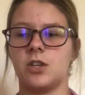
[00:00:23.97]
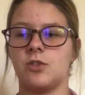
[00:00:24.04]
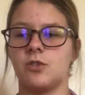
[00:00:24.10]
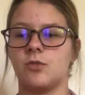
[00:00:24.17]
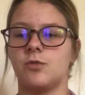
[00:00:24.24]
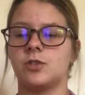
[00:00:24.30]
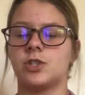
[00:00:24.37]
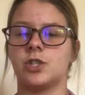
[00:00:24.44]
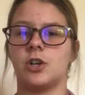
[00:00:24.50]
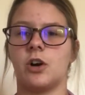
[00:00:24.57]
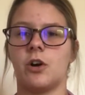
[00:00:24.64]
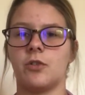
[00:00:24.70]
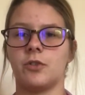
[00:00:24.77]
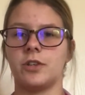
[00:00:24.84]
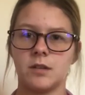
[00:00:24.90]
You should
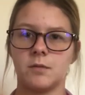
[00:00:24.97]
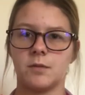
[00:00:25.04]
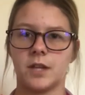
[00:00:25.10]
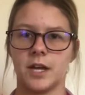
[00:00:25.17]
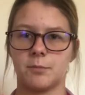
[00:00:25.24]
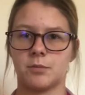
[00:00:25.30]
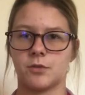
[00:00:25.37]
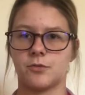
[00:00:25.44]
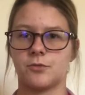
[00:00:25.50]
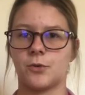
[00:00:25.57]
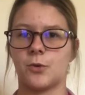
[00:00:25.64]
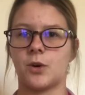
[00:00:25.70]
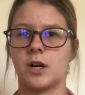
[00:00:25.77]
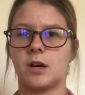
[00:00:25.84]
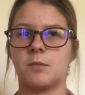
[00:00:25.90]
only like
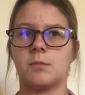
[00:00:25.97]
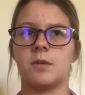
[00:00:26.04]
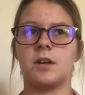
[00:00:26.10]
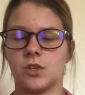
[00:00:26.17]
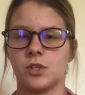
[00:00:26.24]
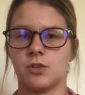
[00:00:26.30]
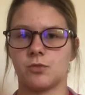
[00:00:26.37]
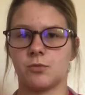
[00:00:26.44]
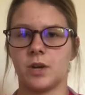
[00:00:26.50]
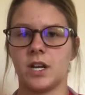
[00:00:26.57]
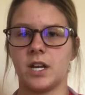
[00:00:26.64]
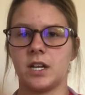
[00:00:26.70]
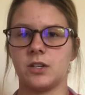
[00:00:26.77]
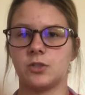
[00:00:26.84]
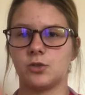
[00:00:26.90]
perform your
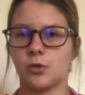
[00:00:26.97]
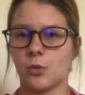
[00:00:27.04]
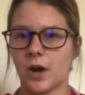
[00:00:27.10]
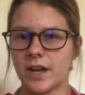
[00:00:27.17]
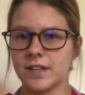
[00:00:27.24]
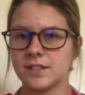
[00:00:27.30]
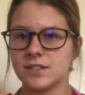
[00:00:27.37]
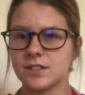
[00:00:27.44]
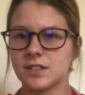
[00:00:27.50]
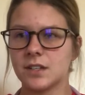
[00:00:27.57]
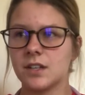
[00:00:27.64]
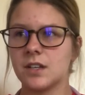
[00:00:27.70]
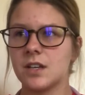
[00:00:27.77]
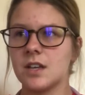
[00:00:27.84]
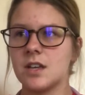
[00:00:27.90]
reading twice
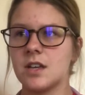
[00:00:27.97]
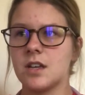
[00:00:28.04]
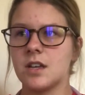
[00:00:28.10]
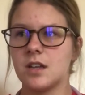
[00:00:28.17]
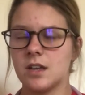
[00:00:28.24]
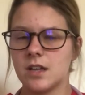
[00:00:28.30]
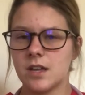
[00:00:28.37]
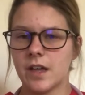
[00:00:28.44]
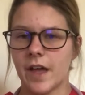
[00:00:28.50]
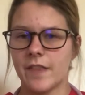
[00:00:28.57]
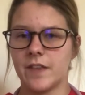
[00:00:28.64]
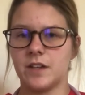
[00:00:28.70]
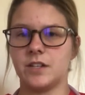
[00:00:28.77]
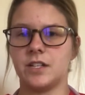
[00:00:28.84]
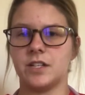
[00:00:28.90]
and
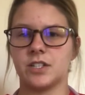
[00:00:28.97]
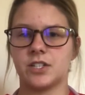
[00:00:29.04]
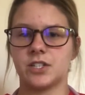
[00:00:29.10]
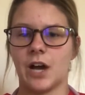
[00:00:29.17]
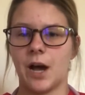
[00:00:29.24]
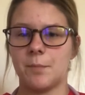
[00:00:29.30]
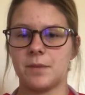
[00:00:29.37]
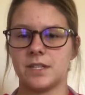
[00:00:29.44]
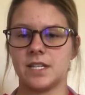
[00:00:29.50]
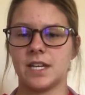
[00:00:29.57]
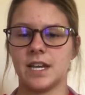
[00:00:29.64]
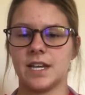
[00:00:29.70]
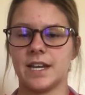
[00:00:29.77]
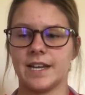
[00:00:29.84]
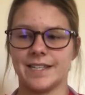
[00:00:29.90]
then you need to stop and
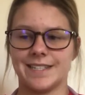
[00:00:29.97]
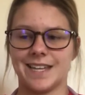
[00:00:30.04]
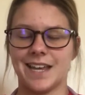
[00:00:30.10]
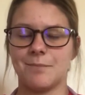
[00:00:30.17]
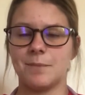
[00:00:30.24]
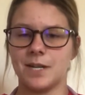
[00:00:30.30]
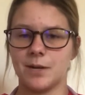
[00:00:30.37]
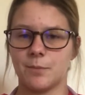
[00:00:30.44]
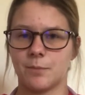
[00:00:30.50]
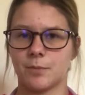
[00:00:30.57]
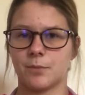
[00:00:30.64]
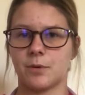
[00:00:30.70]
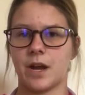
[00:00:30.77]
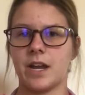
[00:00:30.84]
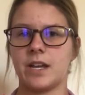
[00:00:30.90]
take a 10 minute
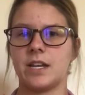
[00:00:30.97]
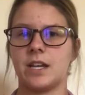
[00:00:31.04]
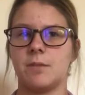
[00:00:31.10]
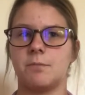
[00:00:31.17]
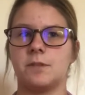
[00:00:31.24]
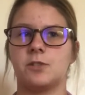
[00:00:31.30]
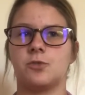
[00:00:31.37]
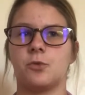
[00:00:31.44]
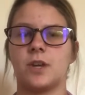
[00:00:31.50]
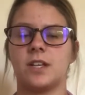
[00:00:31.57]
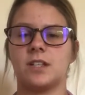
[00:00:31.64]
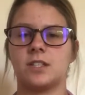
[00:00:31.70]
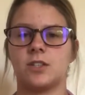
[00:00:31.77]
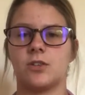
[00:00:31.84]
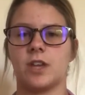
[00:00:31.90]
break in
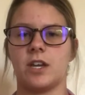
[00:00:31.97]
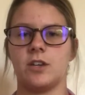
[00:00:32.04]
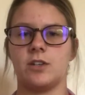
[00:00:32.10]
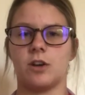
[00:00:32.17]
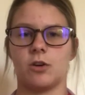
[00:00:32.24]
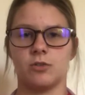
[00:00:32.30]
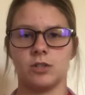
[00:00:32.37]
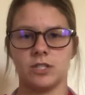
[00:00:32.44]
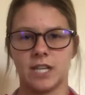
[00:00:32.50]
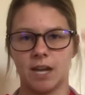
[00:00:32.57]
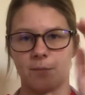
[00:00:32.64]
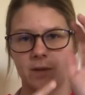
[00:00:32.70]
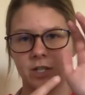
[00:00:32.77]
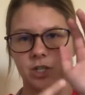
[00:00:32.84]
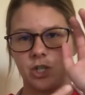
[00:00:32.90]
between so that you don't
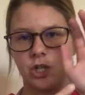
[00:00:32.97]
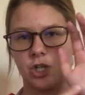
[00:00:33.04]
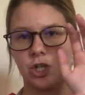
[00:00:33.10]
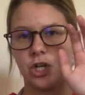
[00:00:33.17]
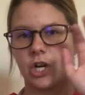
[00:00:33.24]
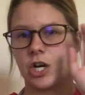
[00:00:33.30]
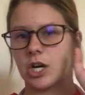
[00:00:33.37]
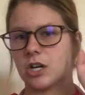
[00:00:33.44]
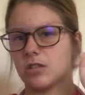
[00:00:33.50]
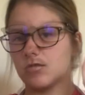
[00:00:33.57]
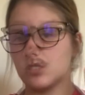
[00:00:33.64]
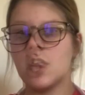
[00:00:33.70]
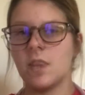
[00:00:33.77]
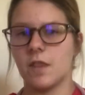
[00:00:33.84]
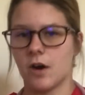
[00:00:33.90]
damage your
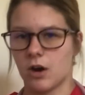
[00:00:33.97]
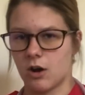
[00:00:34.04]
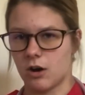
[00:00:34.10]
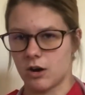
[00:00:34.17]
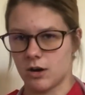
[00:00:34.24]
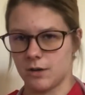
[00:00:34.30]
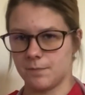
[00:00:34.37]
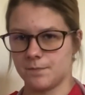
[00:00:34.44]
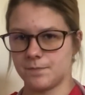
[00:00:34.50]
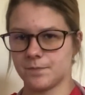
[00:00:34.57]
nerves and the arm.